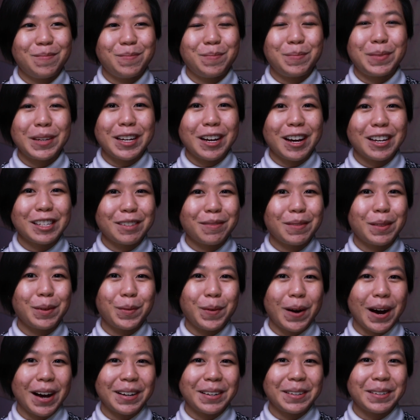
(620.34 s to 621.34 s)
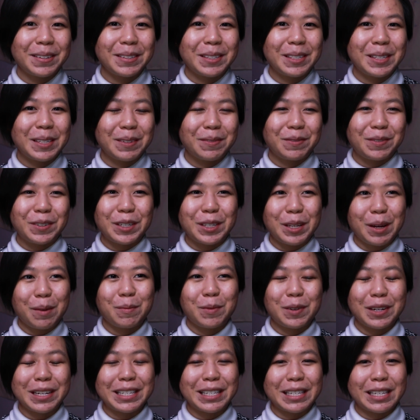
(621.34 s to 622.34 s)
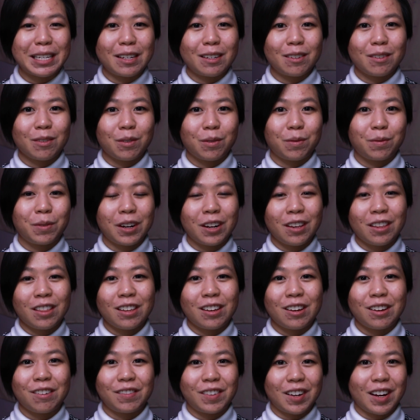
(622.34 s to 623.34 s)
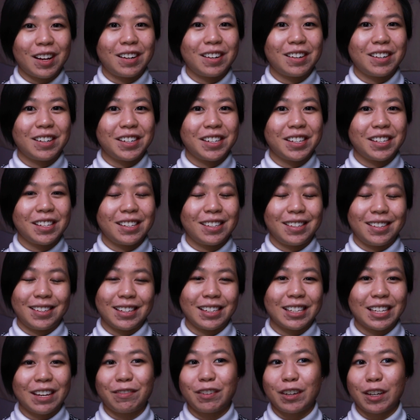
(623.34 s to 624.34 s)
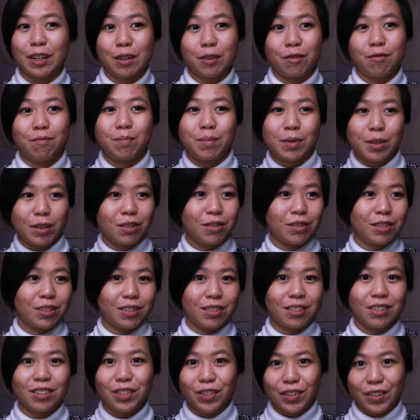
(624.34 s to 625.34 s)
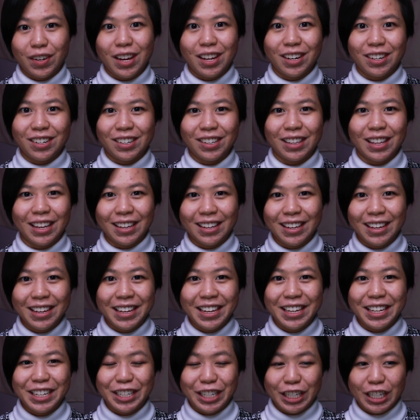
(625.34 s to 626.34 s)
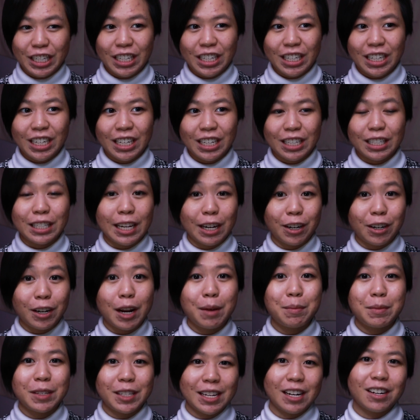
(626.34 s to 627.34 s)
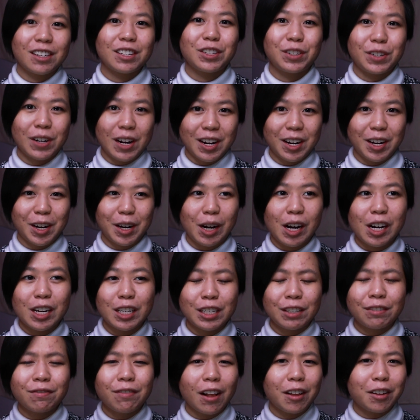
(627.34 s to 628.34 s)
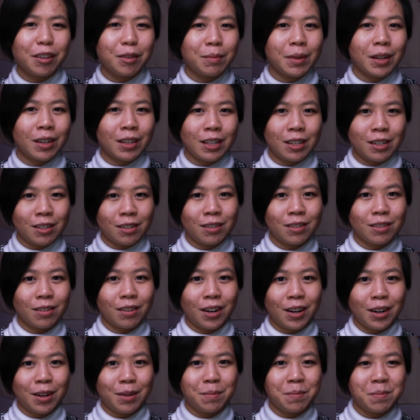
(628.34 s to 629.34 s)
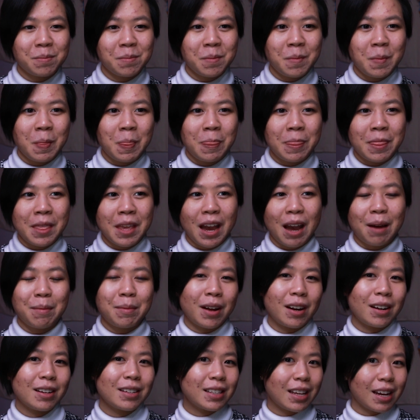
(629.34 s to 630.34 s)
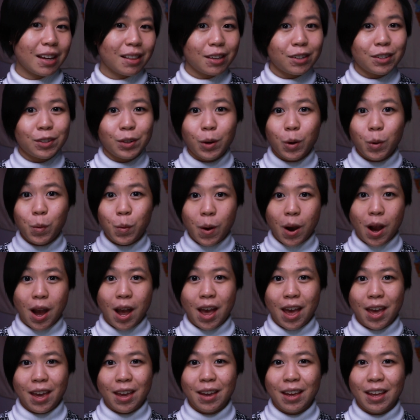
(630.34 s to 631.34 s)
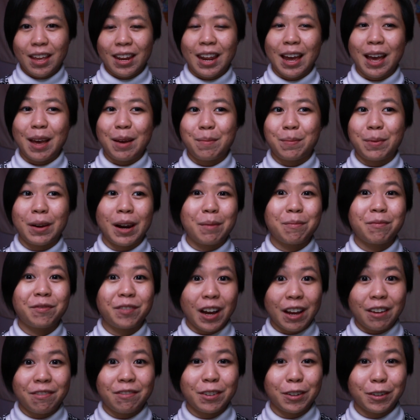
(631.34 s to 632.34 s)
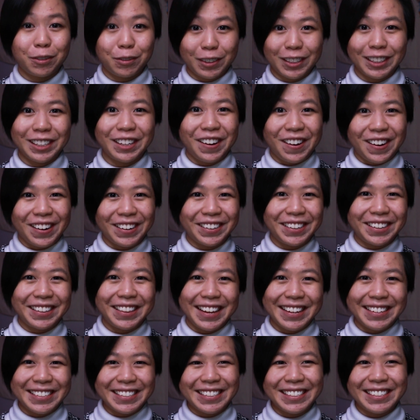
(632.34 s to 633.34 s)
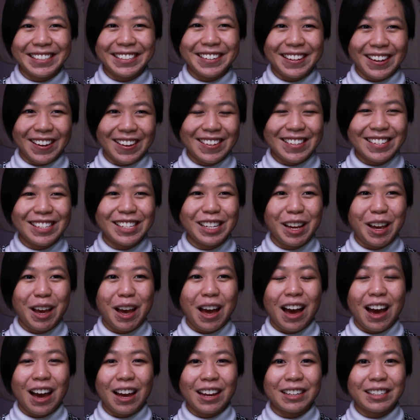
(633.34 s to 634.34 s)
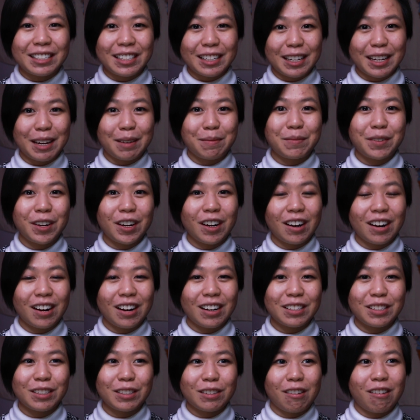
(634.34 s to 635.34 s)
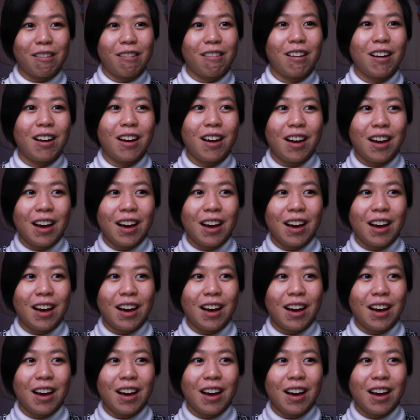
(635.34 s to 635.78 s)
because of the Wilds, for some reason, one of the writers, executive producers, creator, her name is Sarah Stryker. She followed me on Instagram. I'm not exactly sure why, but I feel really honored that she does. I DM'd her, and so